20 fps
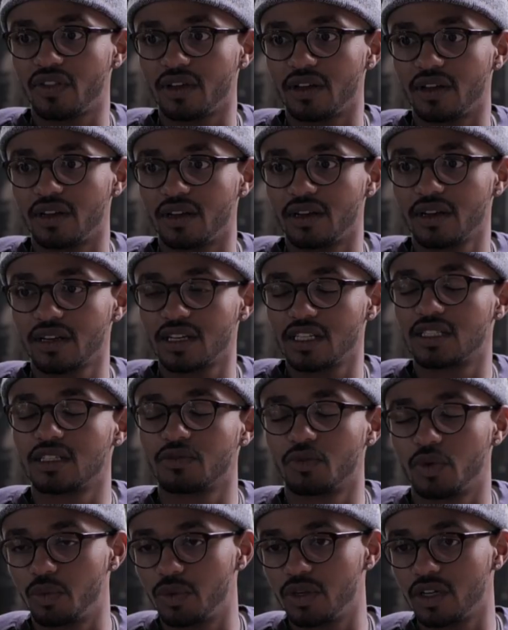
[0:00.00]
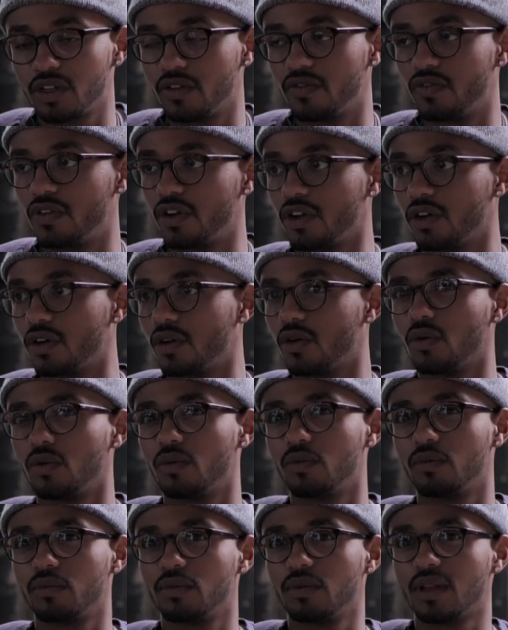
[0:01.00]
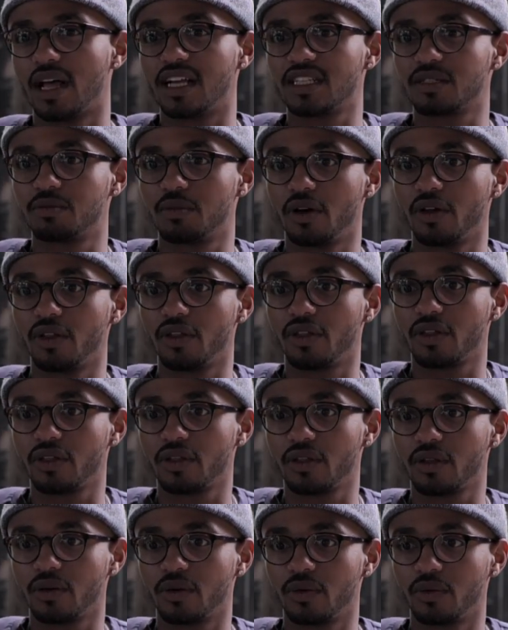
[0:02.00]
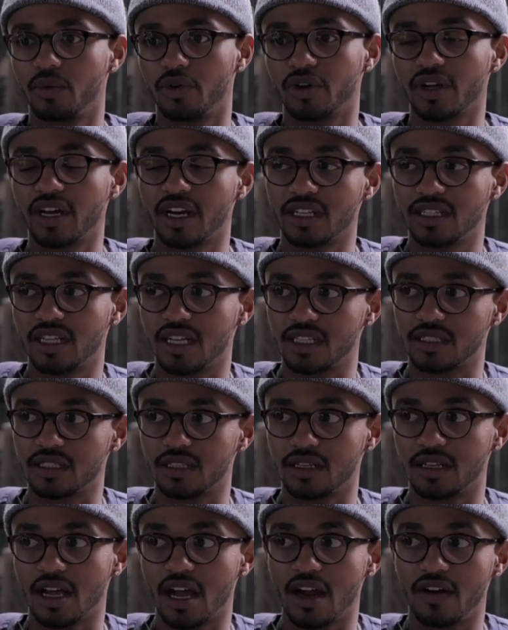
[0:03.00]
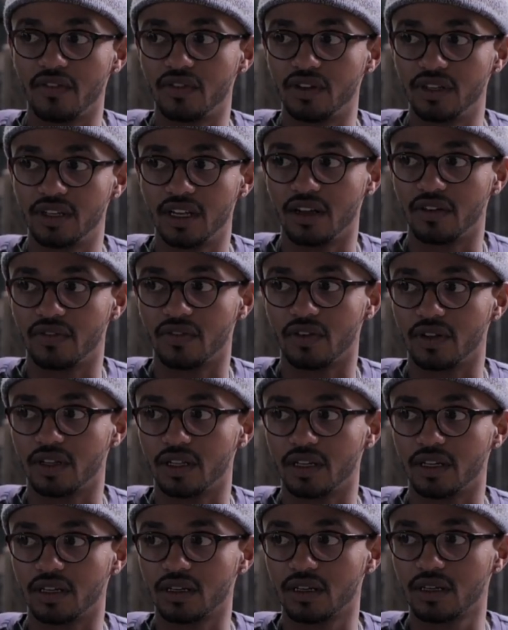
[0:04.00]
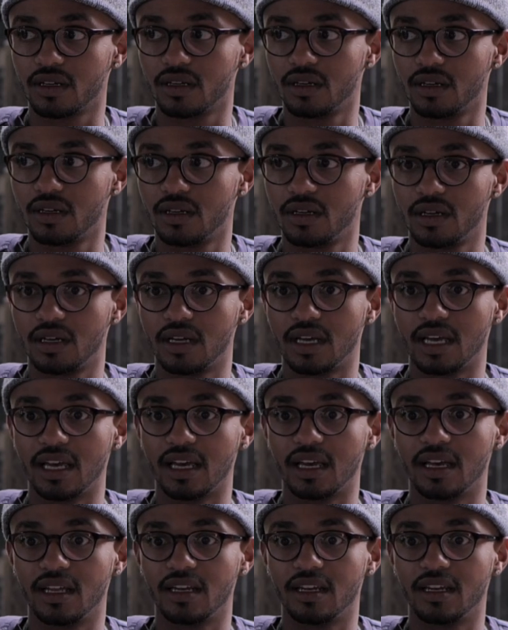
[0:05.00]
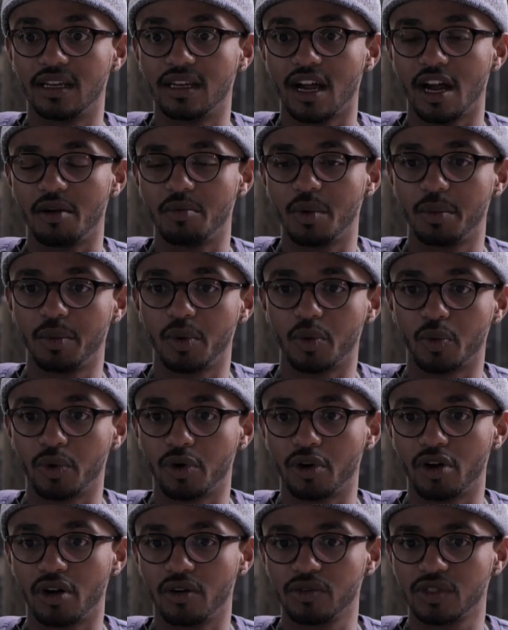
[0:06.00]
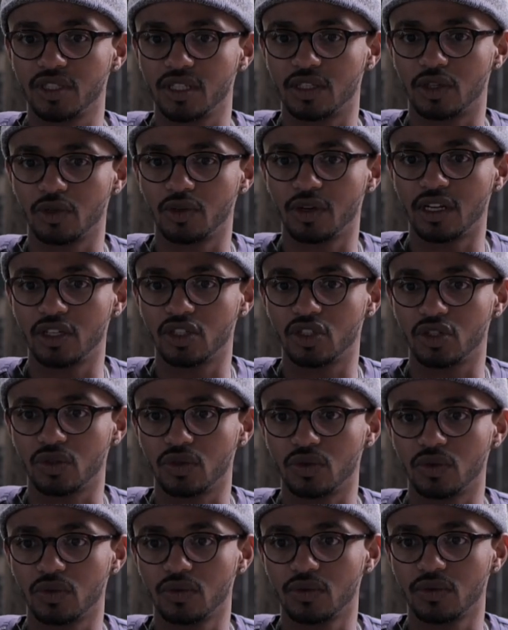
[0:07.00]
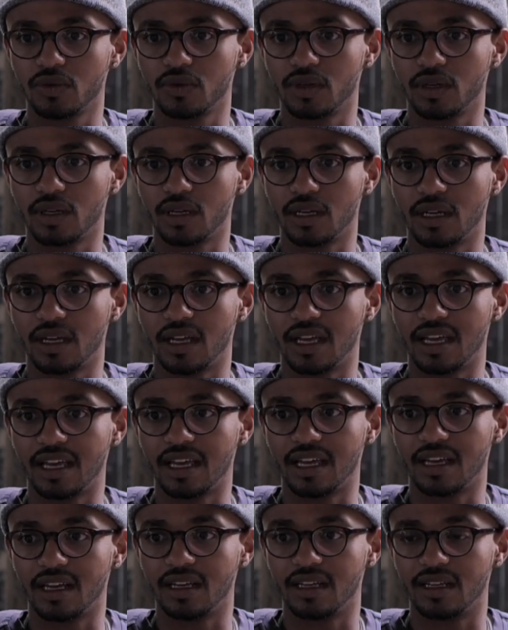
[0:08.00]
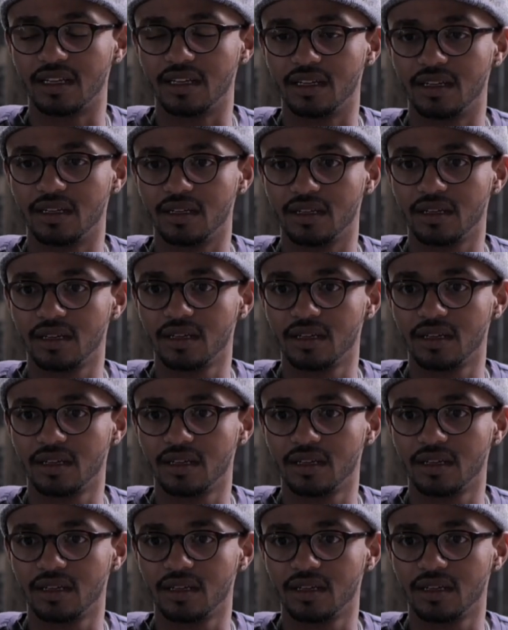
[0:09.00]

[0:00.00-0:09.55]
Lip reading: to, because when we did the video last month, we were getting tested every day, it felt like. And I remember it was a 3-day shoot, and